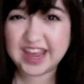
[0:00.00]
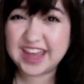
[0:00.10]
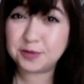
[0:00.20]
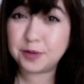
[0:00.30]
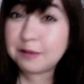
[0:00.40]

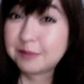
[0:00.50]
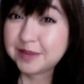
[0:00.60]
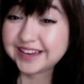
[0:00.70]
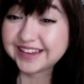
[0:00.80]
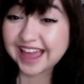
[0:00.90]
and you're
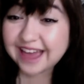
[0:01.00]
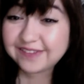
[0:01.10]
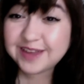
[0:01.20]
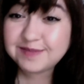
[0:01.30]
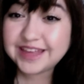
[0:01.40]
probably going to laugh
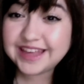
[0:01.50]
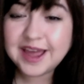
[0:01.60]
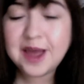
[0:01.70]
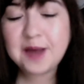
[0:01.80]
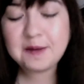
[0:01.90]
at me,